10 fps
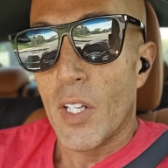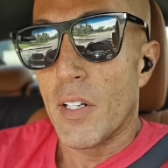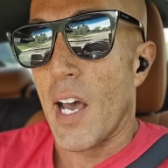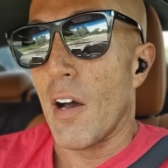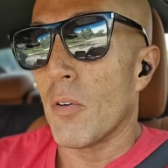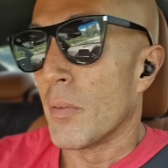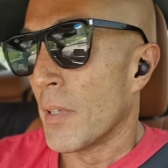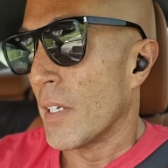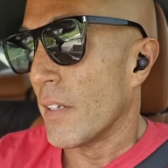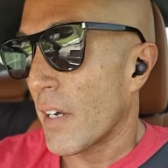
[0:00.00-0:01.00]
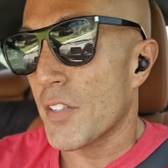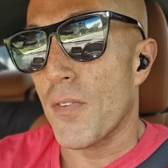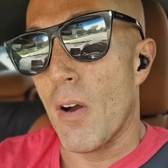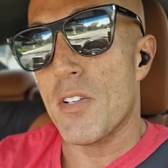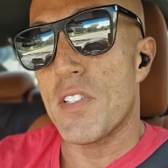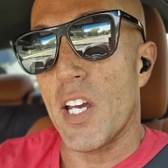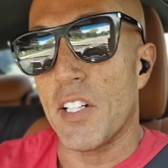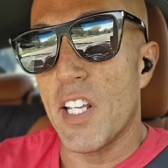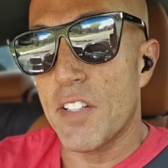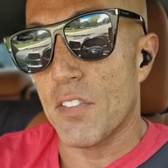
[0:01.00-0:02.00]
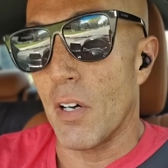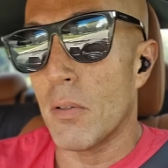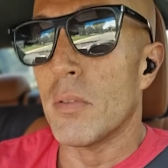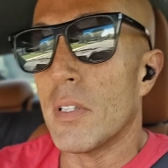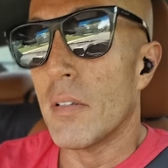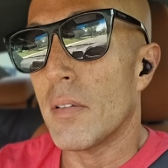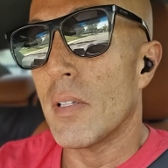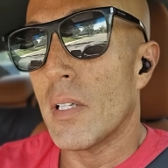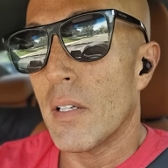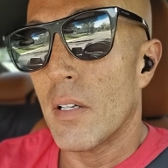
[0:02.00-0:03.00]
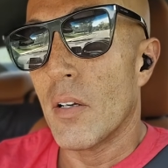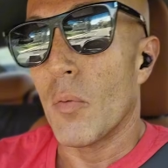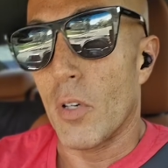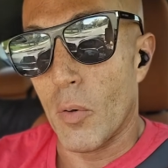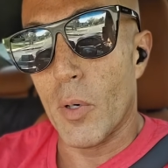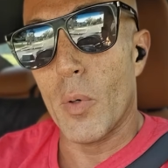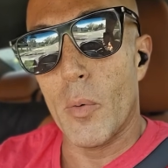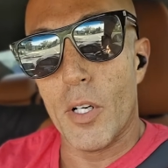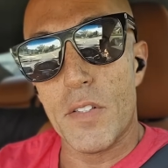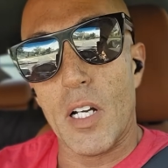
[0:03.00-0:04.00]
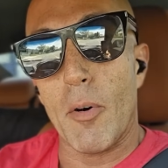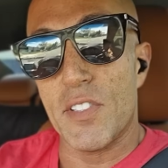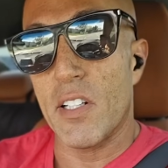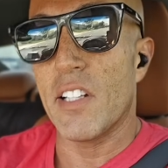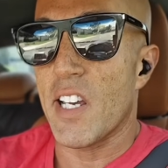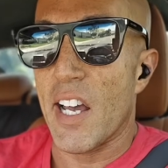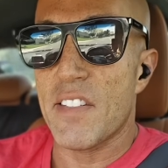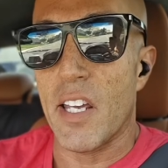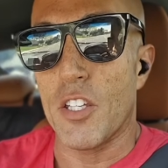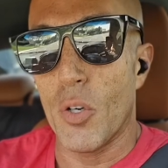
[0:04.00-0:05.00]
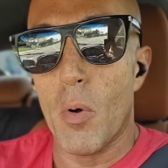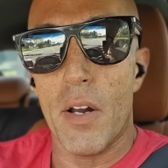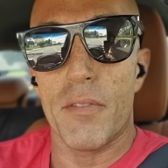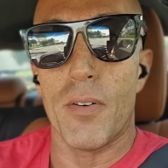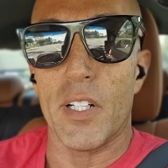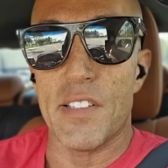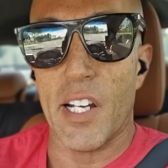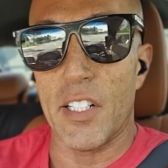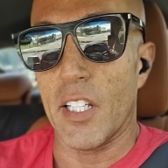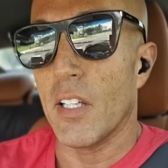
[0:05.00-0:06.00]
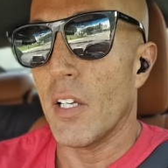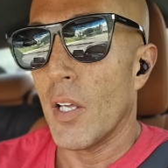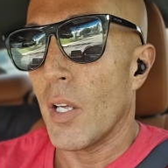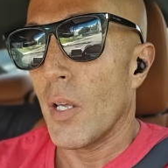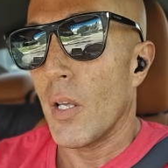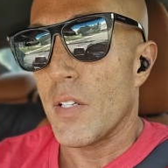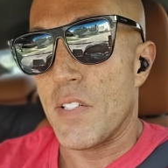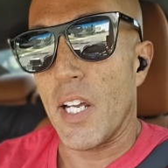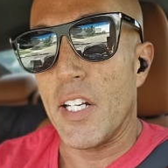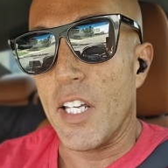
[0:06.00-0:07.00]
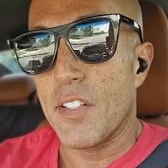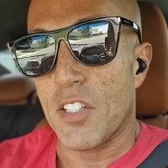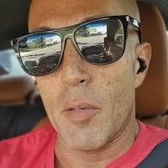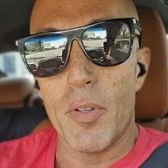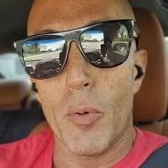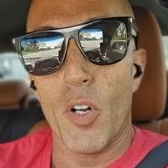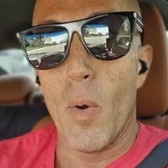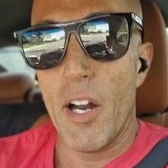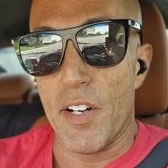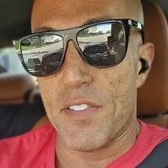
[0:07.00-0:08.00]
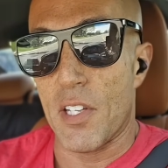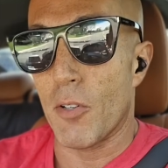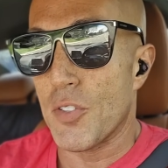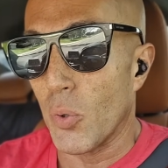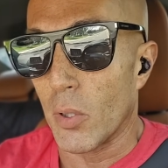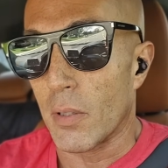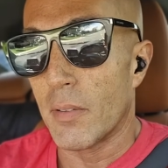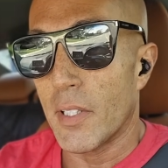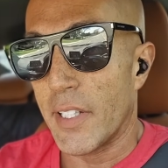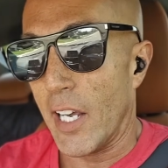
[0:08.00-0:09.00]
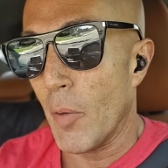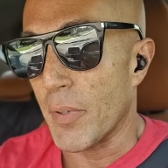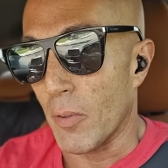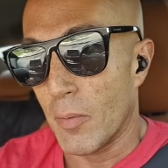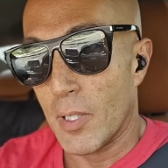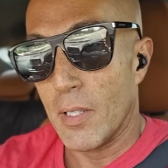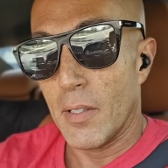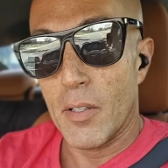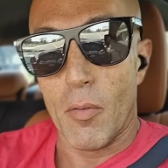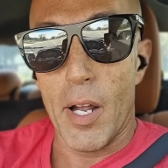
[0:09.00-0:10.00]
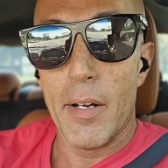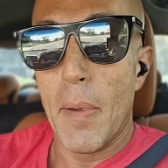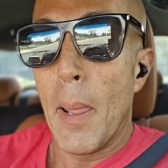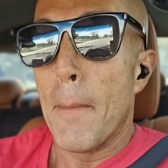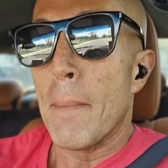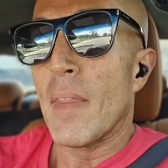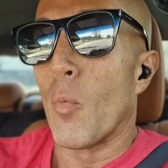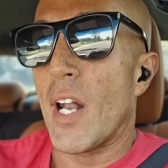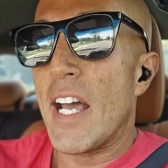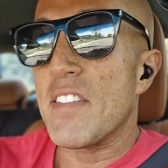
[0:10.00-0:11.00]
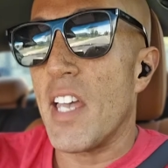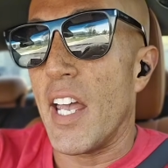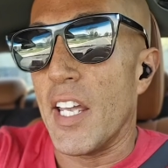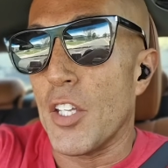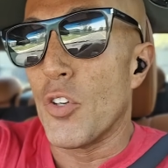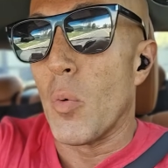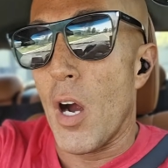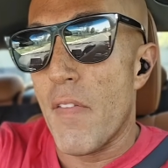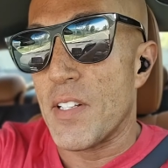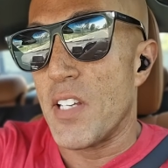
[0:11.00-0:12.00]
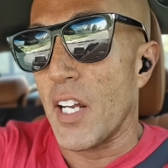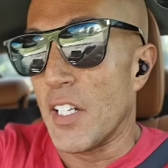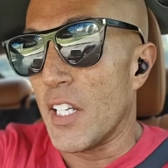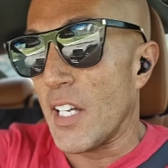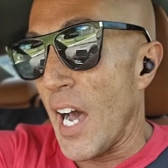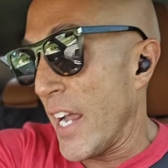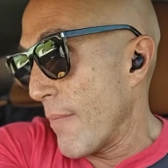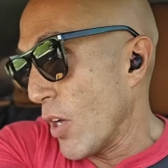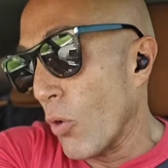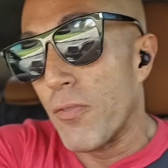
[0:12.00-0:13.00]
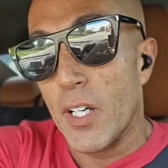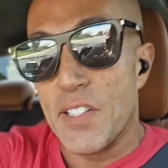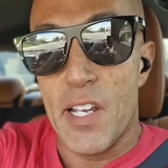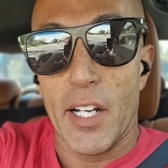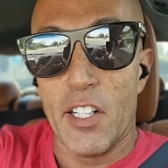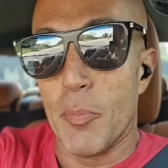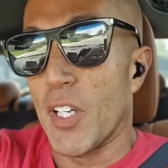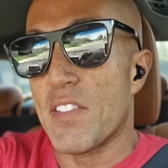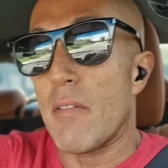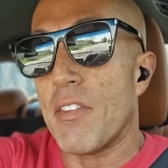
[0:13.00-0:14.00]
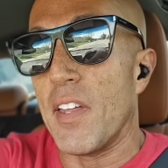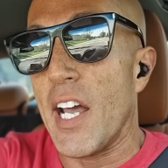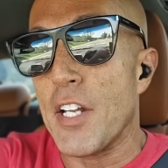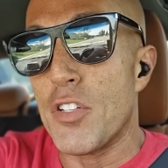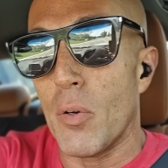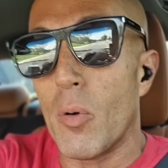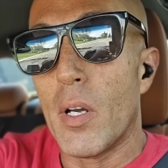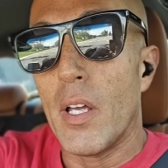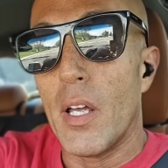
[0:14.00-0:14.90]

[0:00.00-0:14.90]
Now, as far as techniques go, we want to talk about techniques. Yeah, I say you are the fucking technique. Techniques keep you in awareness. They're a tool. They help you, right? When I say you are the technique, I am the whole fucking technique, because everything I do